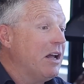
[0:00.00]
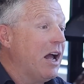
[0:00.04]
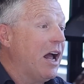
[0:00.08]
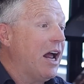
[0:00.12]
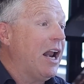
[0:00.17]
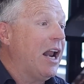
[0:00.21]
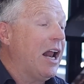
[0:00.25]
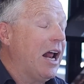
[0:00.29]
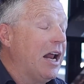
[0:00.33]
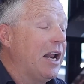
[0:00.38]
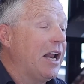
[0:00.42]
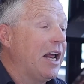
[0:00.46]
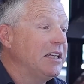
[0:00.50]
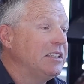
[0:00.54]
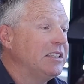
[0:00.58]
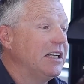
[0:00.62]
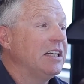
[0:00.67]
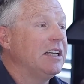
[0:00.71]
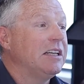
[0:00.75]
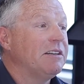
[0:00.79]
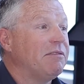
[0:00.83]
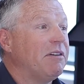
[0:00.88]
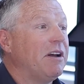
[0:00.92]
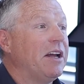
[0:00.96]
and
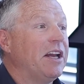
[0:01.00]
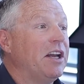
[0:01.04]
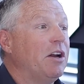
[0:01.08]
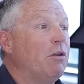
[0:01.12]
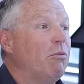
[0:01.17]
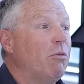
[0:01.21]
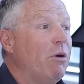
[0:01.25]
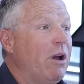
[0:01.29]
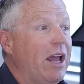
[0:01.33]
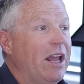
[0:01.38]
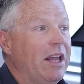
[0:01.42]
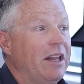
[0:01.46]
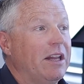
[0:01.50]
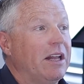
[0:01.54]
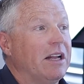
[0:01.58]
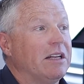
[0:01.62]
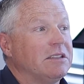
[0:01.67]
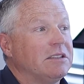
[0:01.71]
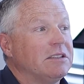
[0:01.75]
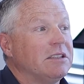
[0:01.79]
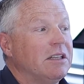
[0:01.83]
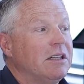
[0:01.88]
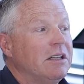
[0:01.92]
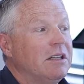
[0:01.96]
identify in a way
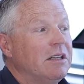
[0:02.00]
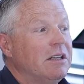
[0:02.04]
that